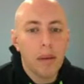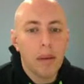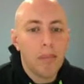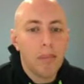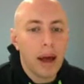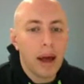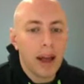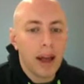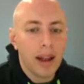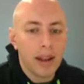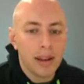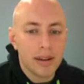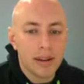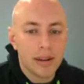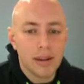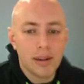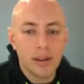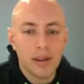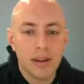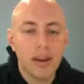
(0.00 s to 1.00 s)
pilot,
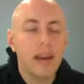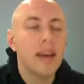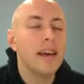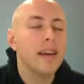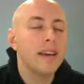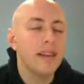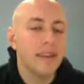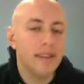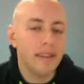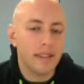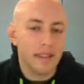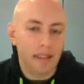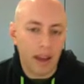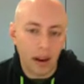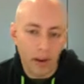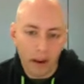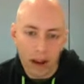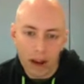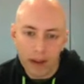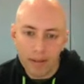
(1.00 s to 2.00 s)

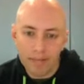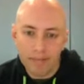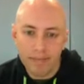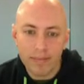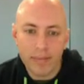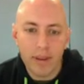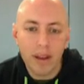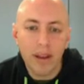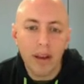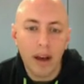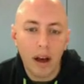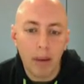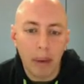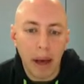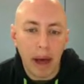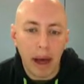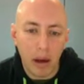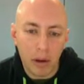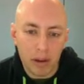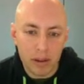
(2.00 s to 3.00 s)
Sarah,
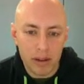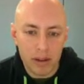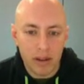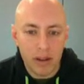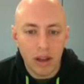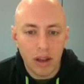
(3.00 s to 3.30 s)
about.